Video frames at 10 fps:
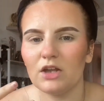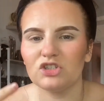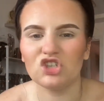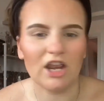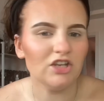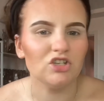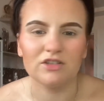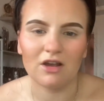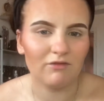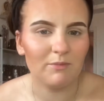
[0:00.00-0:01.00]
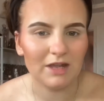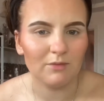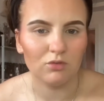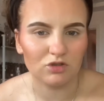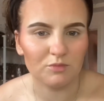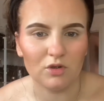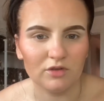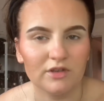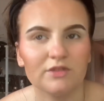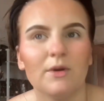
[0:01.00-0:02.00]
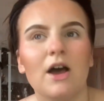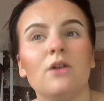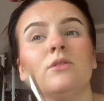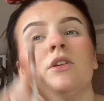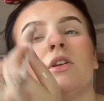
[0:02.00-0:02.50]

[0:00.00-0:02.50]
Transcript: changes other people's moods as well.